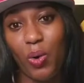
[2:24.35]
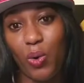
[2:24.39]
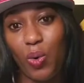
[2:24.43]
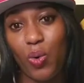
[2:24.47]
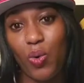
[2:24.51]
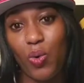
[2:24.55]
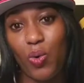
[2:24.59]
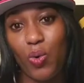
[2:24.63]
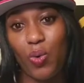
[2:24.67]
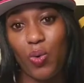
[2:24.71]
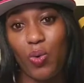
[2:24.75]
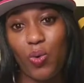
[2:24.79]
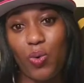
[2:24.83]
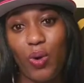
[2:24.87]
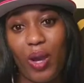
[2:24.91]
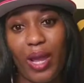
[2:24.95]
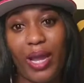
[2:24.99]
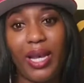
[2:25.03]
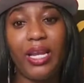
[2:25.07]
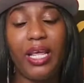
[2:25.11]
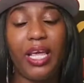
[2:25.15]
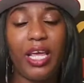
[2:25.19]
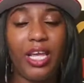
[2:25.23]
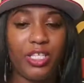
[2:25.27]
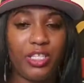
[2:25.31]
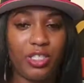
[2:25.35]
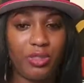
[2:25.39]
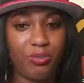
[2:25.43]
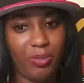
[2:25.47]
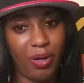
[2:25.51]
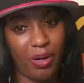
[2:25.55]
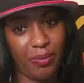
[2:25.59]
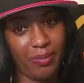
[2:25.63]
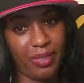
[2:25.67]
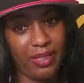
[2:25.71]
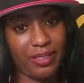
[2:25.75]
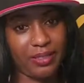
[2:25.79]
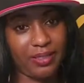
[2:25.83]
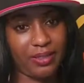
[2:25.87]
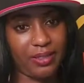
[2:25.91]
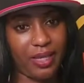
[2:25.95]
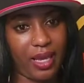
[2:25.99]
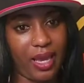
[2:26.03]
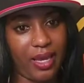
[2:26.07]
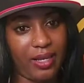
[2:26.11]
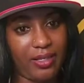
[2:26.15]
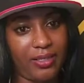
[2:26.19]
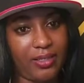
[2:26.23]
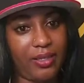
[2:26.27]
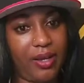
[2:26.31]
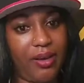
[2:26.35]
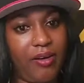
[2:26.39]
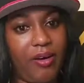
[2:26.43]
who engage in public sex.